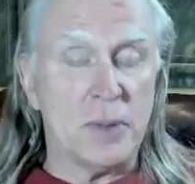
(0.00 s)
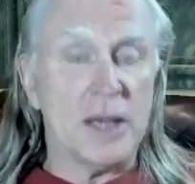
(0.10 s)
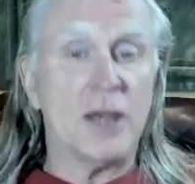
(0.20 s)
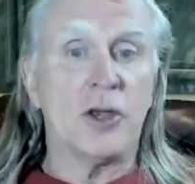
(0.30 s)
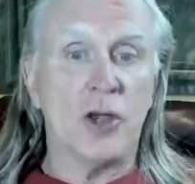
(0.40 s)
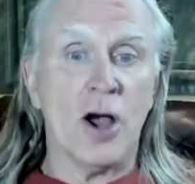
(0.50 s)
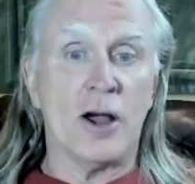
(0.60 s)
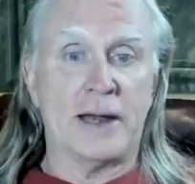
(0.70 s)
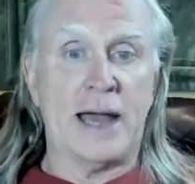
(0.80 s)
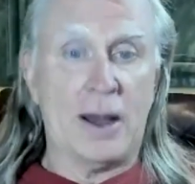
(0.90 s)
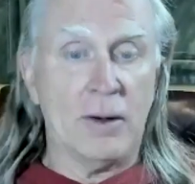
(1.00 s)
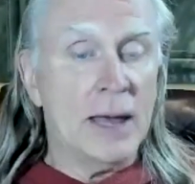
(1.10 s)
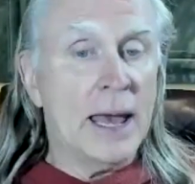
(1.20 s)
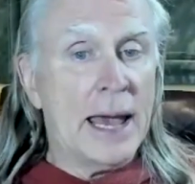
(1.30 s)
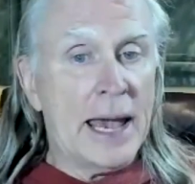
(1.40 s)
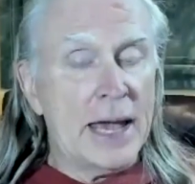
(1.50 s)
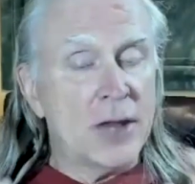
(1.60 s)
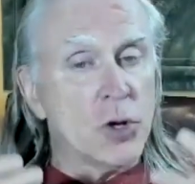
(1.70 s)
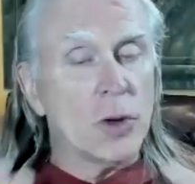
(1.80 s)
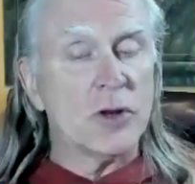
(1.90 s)
to be yang now,"
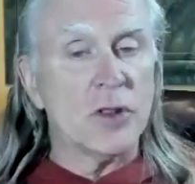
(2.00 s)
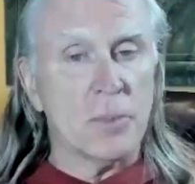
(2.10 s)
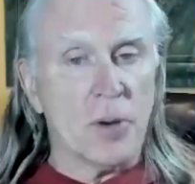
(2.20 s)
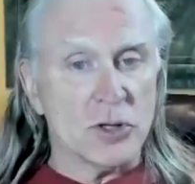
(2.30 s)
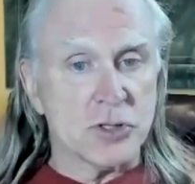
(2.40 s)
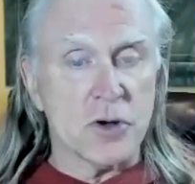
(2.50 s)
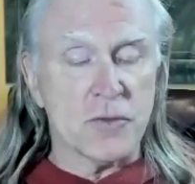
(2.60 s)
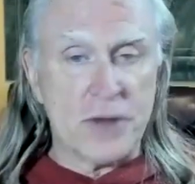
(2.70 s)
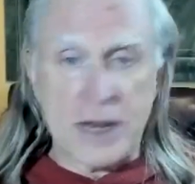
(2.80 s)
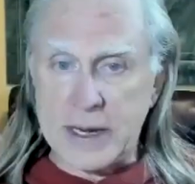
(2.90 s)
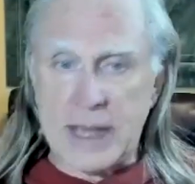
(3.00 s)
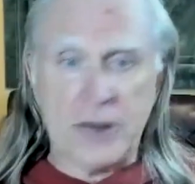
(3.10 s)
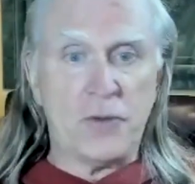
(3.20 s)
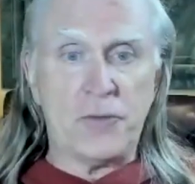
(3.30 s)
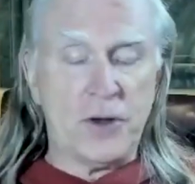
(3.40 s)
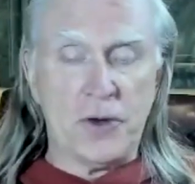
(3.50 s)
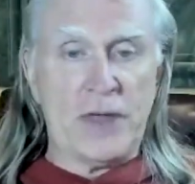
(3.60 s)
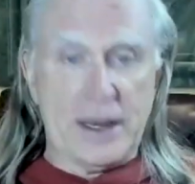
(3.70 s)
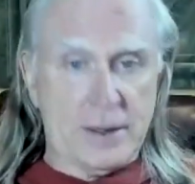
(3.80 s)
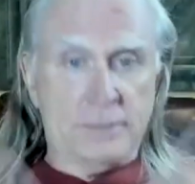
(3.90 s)
and you go into the balls of your feet, and you feel
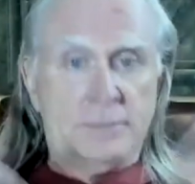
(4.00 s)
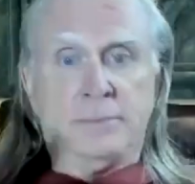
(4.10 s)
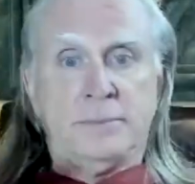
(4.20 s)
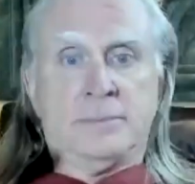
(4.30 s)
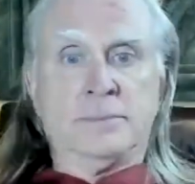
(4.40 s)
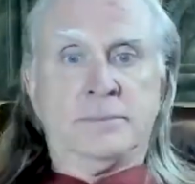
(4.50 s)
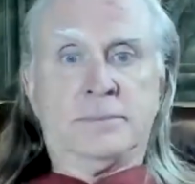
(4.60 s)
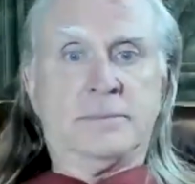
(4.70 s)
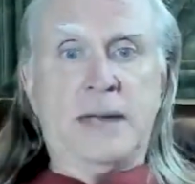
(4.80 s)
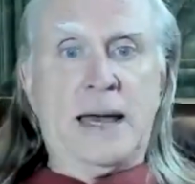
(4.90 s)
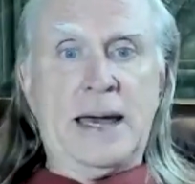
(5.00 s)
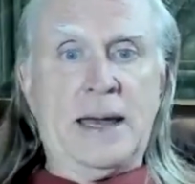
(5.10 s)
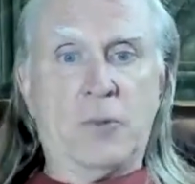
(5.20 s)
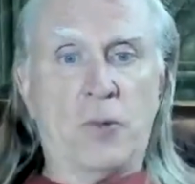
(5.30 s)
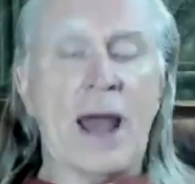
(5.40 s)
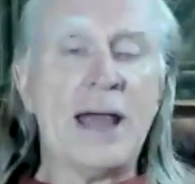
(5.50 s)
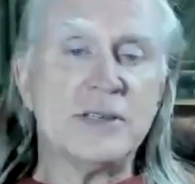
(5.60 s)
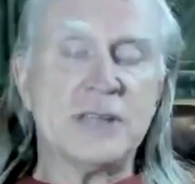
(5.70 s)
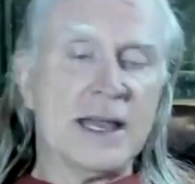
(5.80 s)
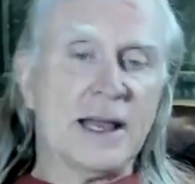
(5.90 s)
that that
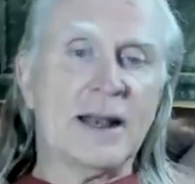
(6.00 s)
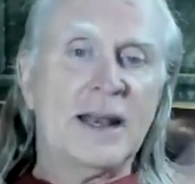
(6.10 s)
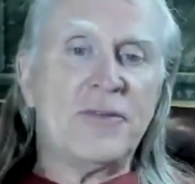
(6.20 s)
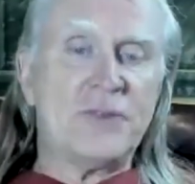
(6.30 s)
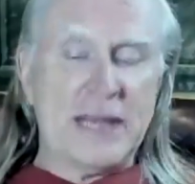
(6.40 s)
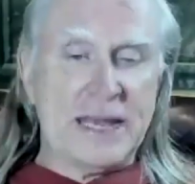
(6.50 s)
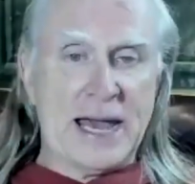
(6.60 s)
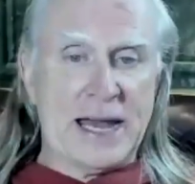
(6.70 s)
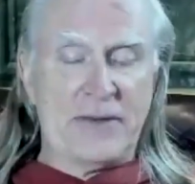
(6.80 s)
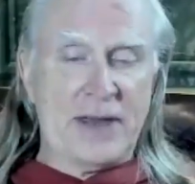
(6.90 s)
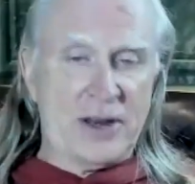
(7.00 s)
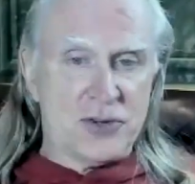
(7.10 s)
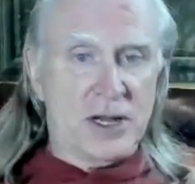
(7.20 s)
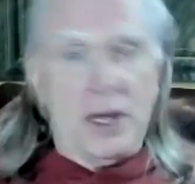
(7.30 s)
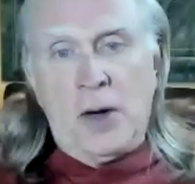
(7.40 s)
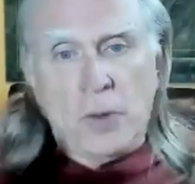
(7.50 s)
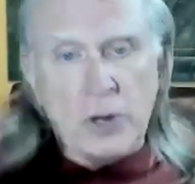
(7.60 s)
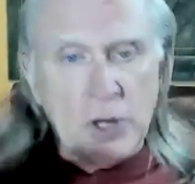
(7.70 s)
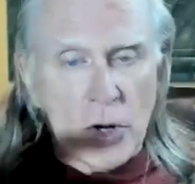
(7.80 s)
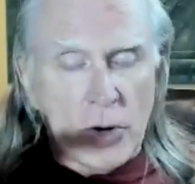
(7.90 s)
rising, lifting kind of energy.
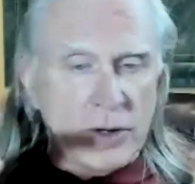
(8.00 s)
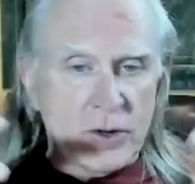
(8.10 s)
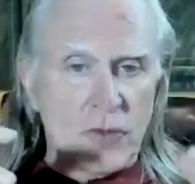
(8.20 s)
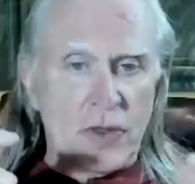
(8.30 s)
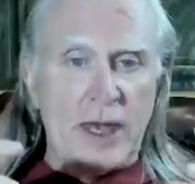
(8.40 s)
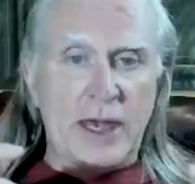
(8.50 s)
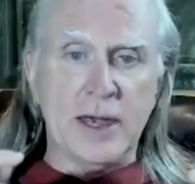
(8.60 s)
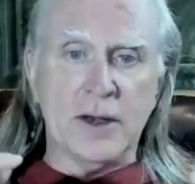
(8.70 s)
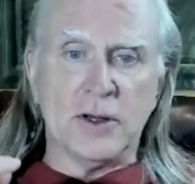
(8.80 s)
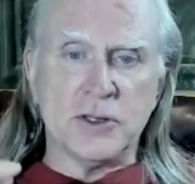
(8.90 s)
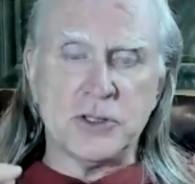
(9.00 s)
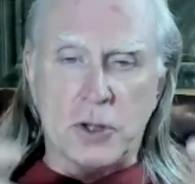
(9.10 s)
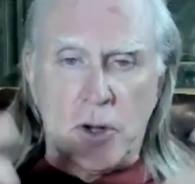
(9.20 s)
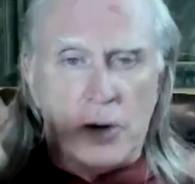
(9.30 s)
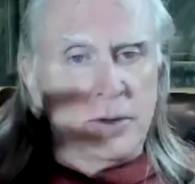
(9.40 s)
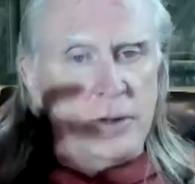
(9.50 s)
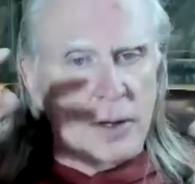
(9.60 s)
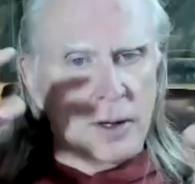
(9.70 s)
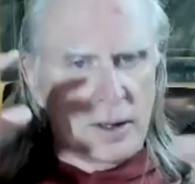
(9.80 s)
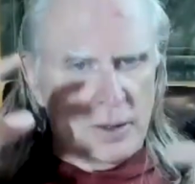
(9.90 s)
When you go into the heels, you go and
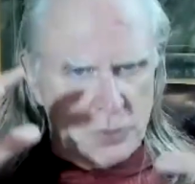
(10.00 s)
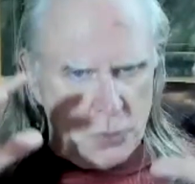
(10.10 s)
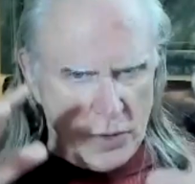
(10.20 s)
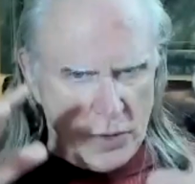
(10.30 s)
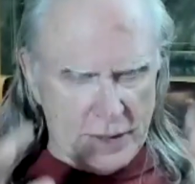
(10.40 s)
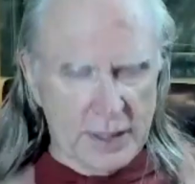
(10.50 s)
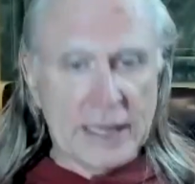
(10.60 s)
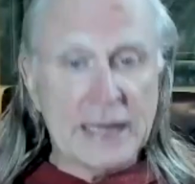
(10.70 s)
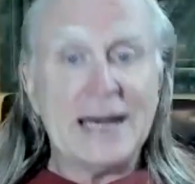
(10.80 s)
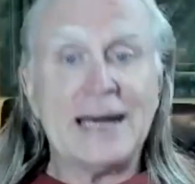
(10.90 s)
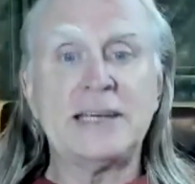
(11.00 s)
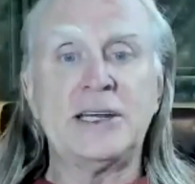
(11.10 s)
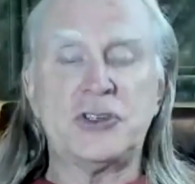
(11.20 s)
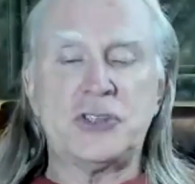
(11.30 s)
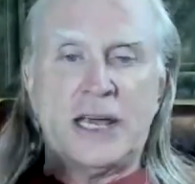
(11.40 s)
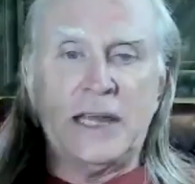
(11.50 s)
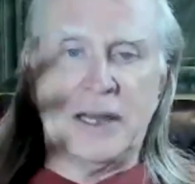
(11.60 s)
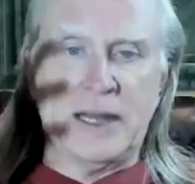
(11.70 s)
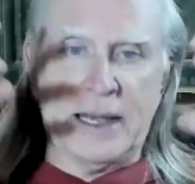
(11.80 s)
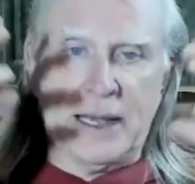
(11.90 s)
oh, it's more of a, a
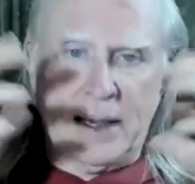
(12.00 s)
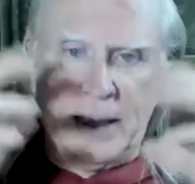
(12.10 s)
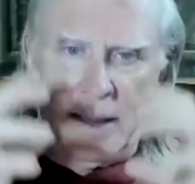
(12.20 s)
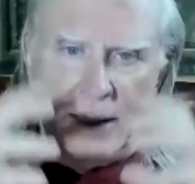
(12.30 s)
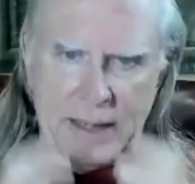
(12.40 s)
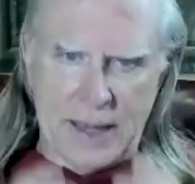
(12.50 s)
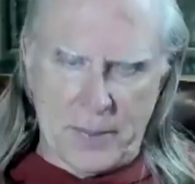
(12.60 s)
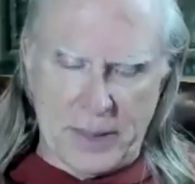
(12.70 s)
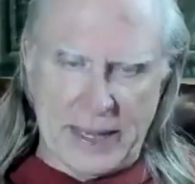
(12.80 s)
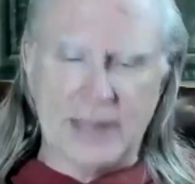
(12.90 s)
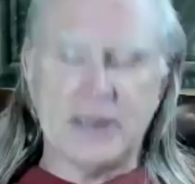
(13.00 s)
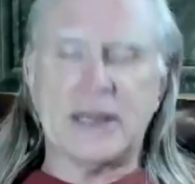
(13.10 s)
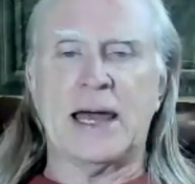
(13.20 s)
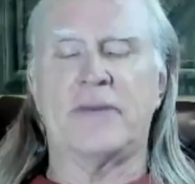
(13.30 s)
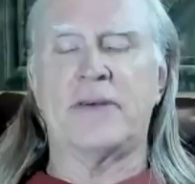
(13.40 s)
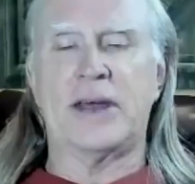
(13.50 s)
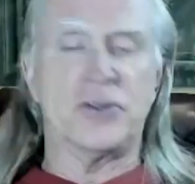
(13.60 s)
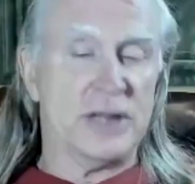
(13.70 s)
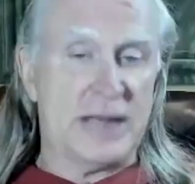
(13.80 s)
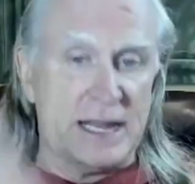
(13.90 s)
descending, coming in kind of
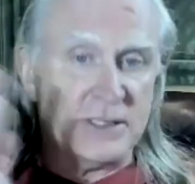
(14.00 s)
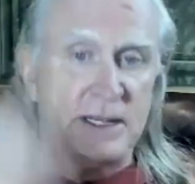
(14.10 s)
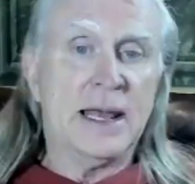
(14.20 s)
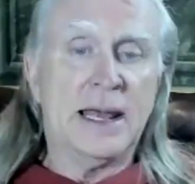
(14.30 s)
energy, and that's